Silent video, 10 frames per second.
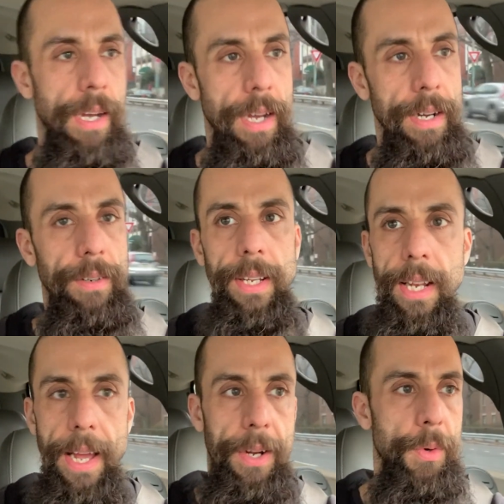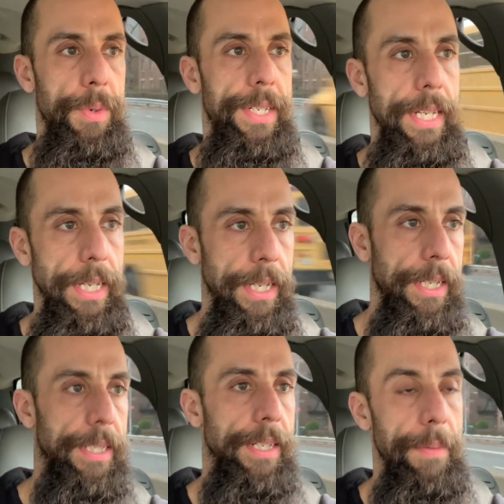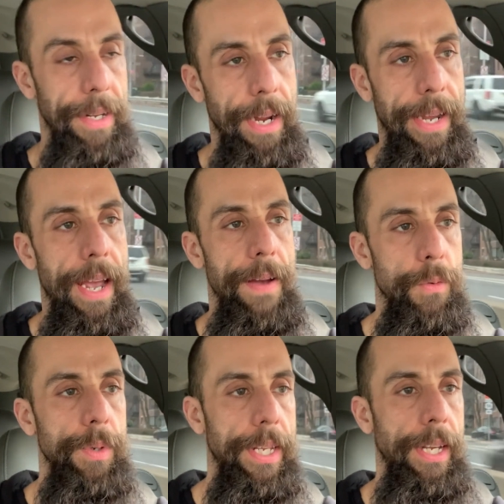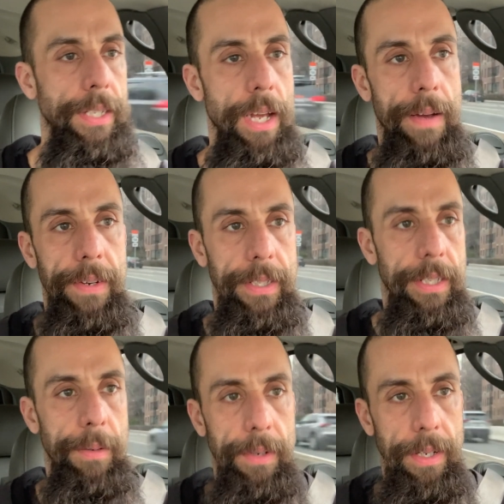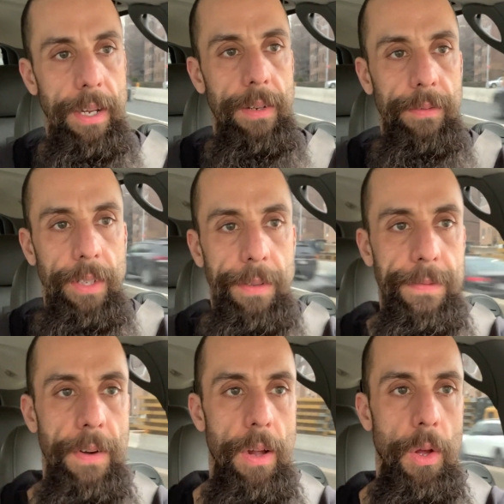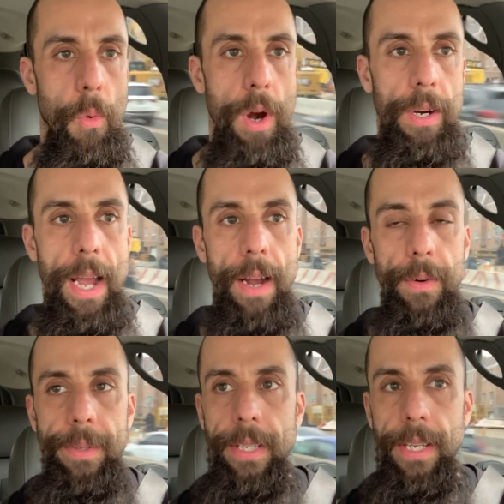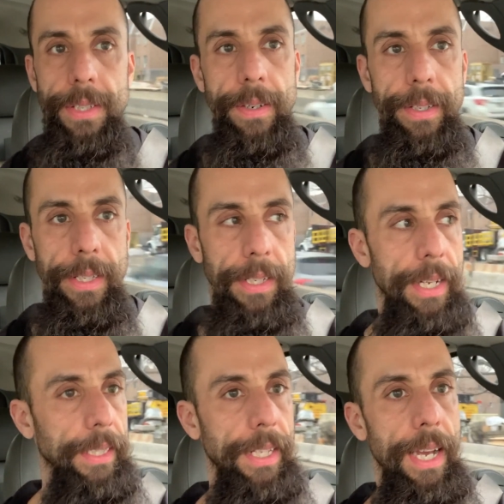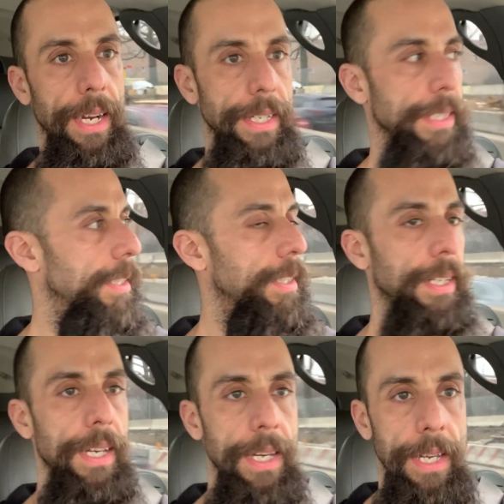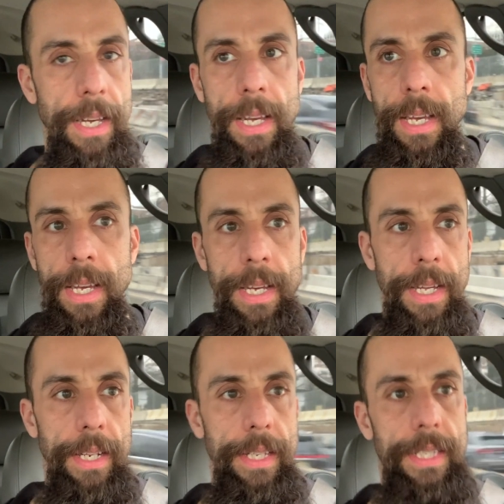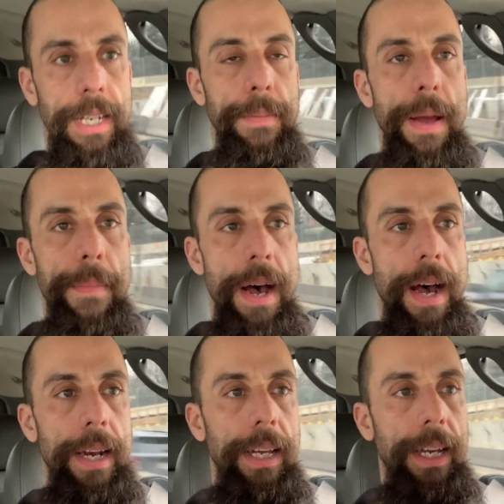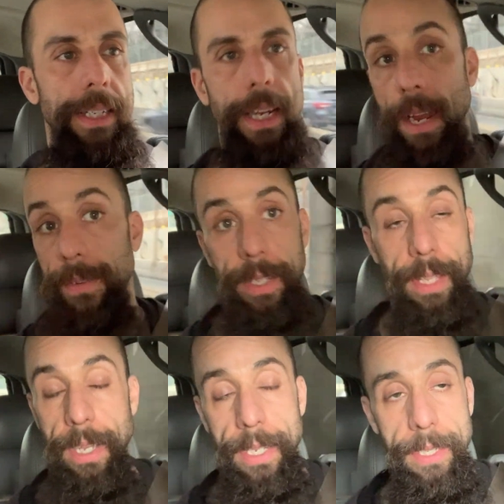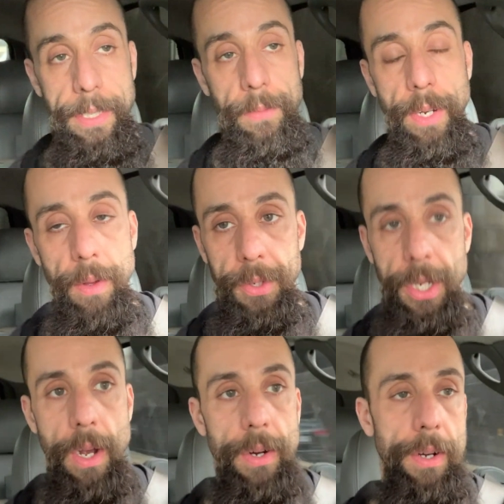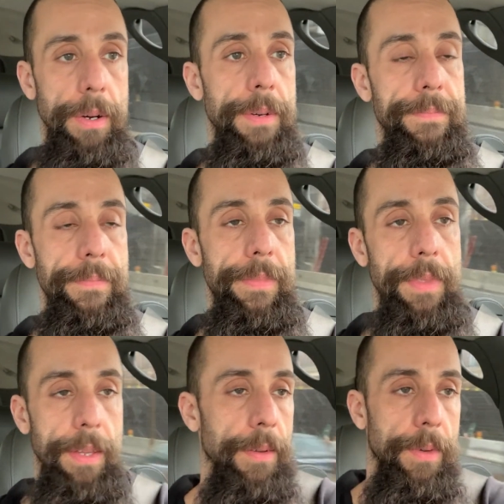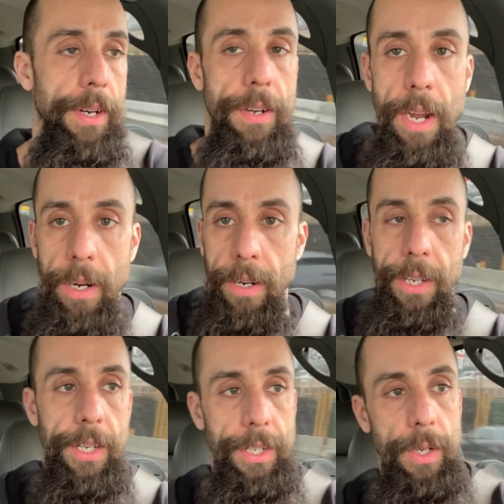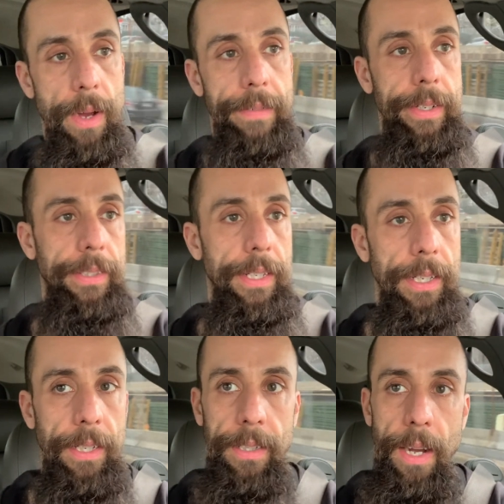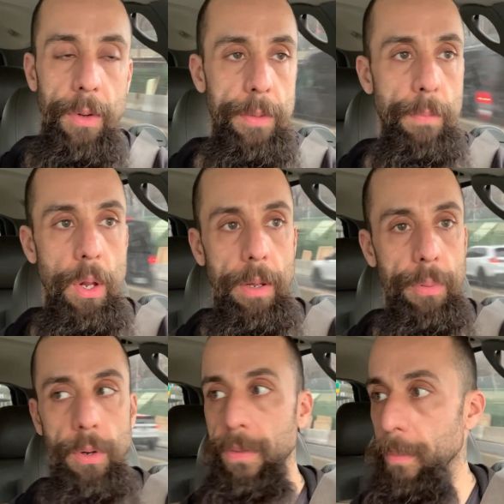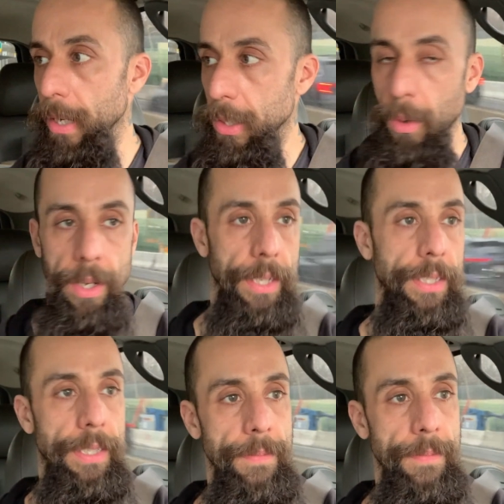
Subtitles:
I don't really like routines. I mean, I have routines, obviously, but I don't really follow workout routines or anything like that. I just listen to my body. I did everything when I was younger. When you're younger, you can do everything. I was bulletproof in my 20s.